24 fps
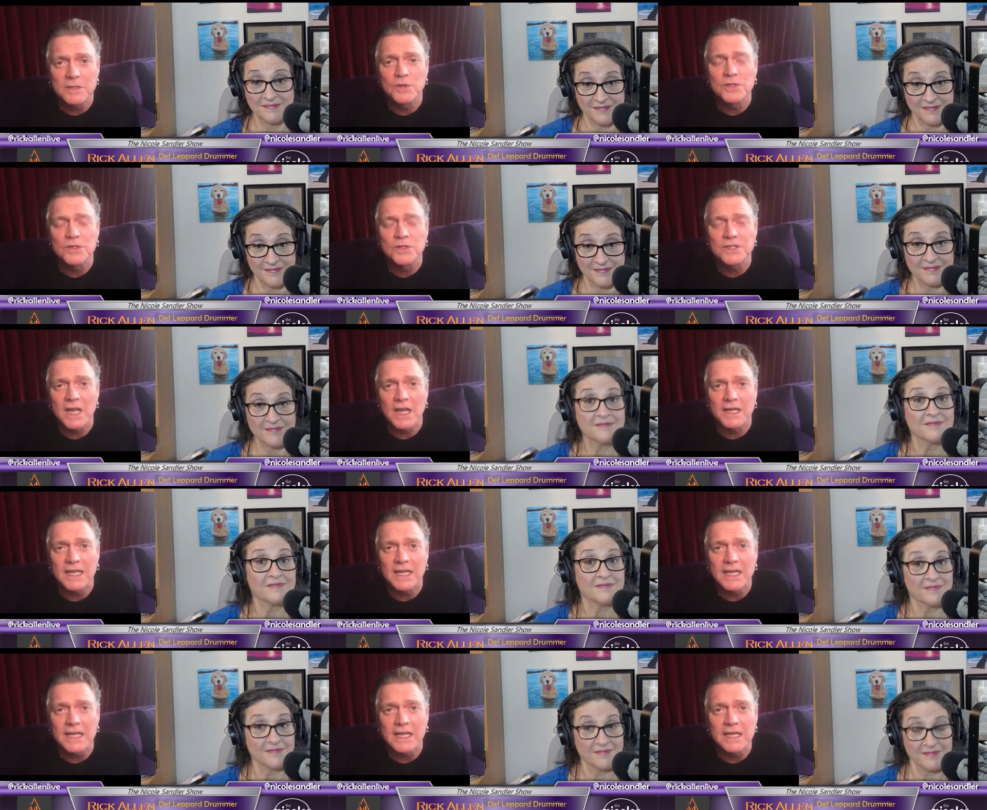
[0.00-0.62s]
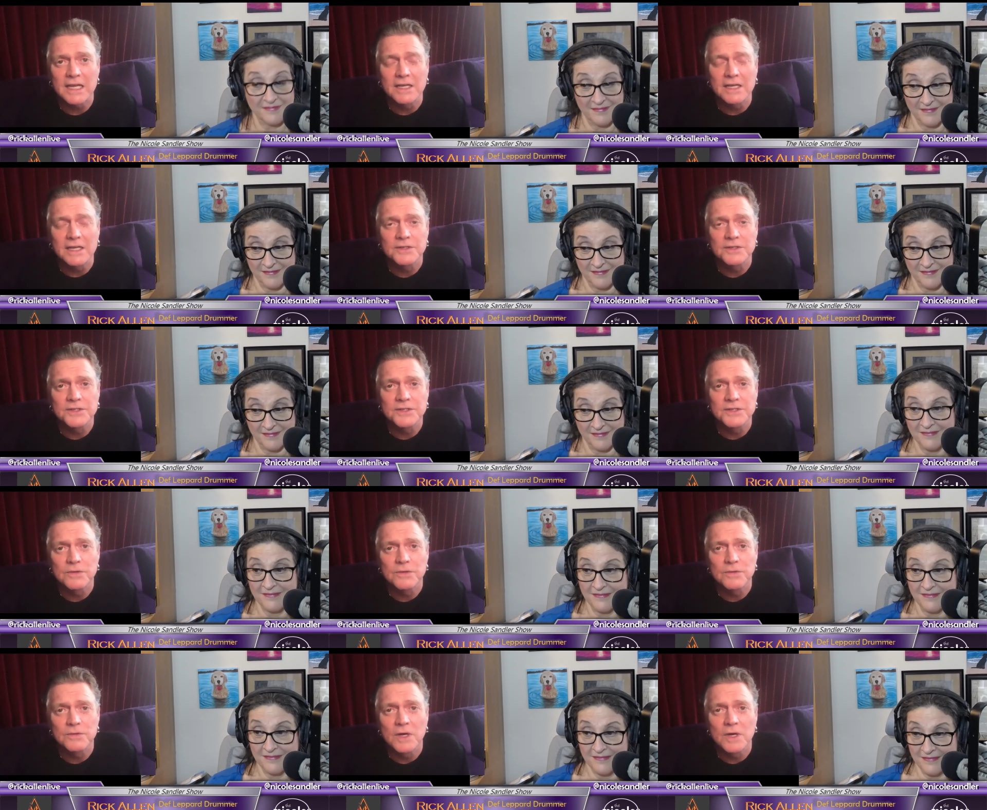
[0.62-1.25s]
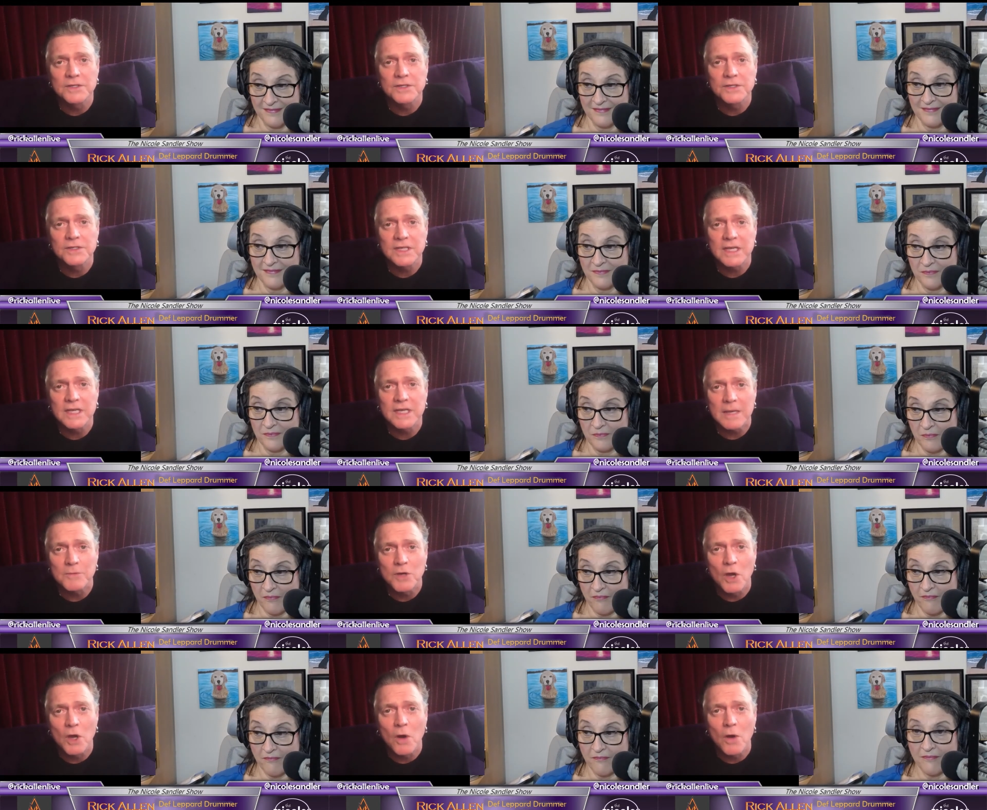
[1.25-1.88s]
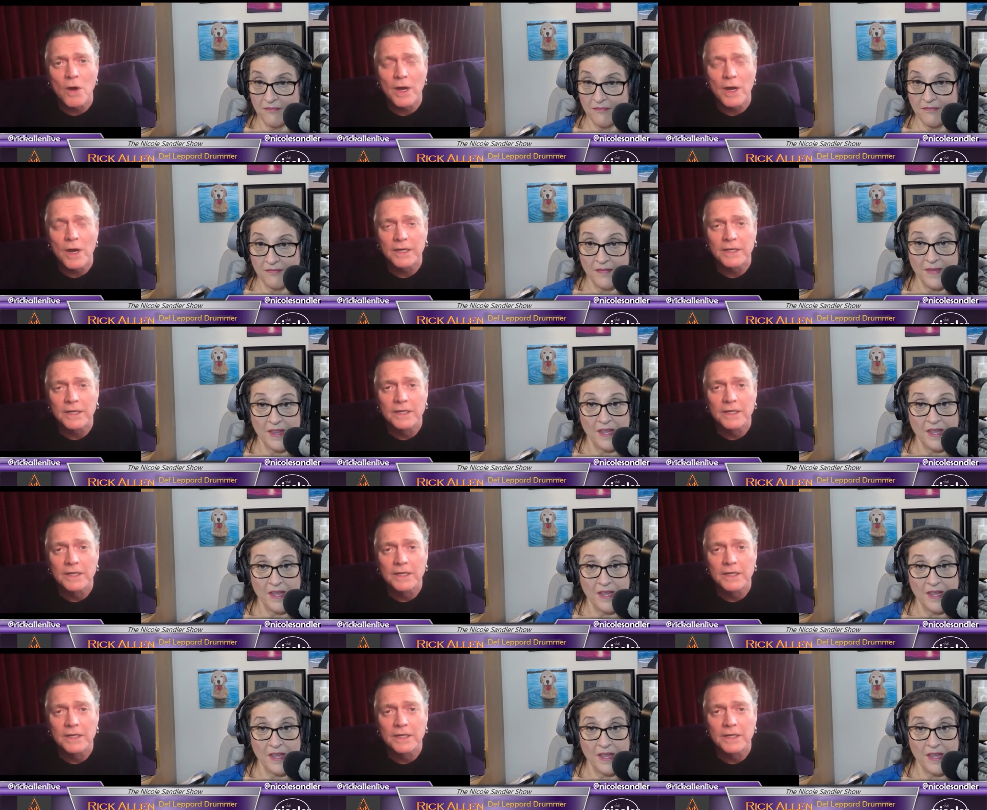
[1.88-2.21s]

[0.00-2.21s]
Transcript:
Speaker 1: I needed to keep going.